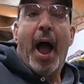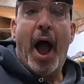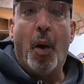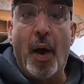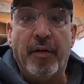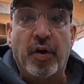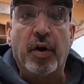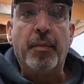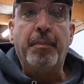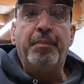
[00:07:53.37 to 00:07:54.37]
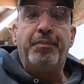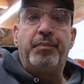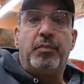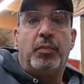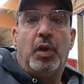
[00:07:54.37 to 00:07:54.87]
However,
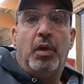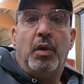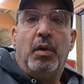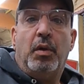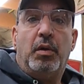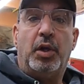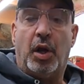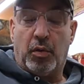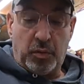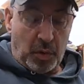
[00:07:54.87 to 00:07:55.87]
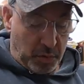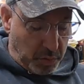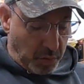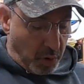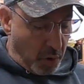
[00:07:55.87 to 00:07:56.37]
you know,
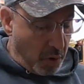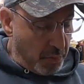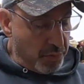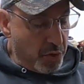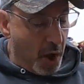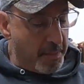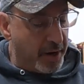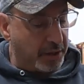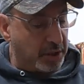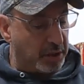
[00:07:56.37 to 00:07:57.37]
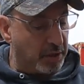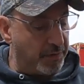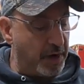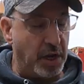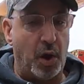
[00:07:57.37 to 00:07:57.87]
9 minutes into the
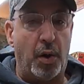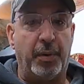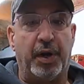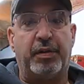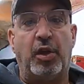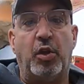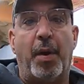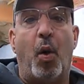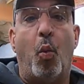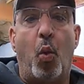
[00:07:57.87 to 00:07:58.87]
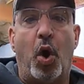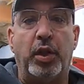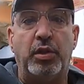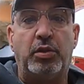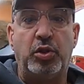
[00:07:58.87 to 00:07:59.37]
video, I'm going to tell you about
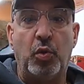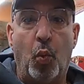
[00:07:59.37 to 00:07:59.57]
one